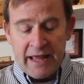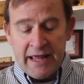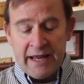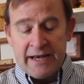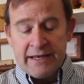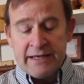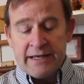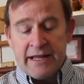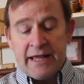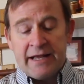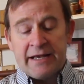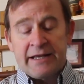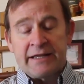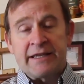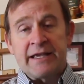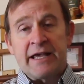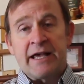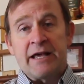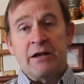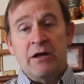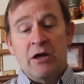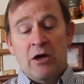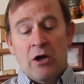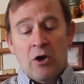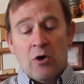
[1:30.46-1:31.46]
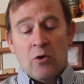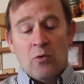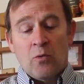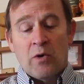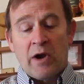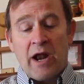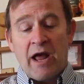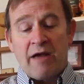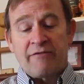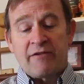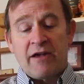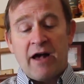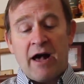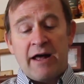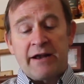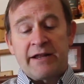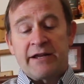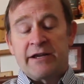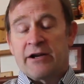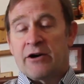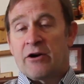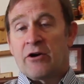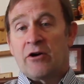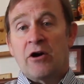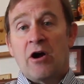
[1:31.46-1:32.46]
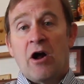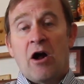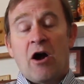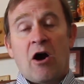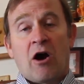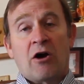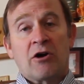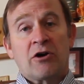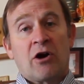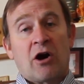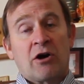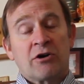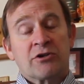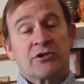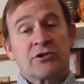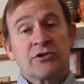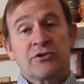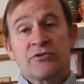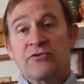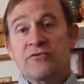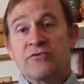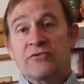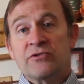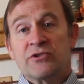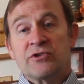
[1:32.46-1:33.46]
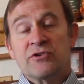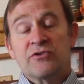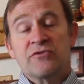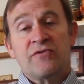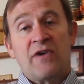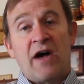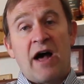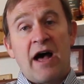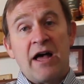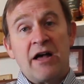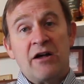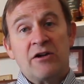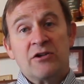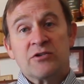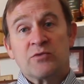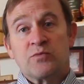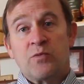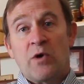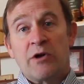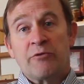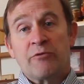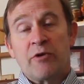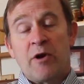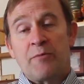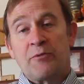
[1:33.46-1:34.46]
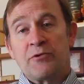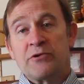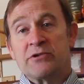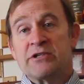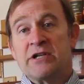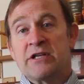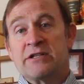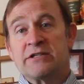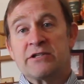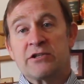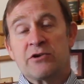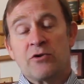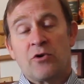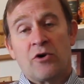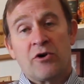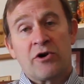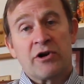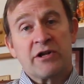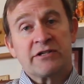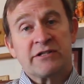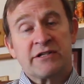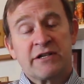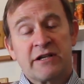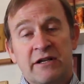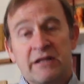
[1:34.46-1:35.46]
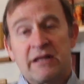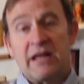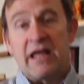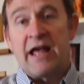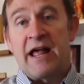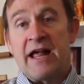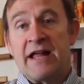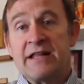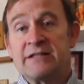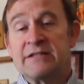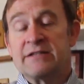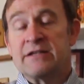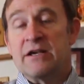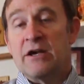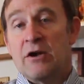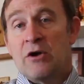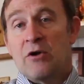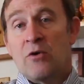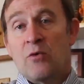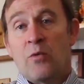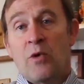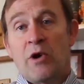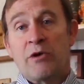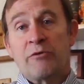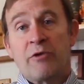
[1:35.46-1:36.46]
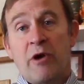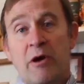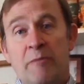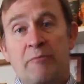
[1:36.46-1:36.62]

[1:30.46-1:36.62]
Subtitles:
And again, what I've got here are two vials. One represents the organs and glands. One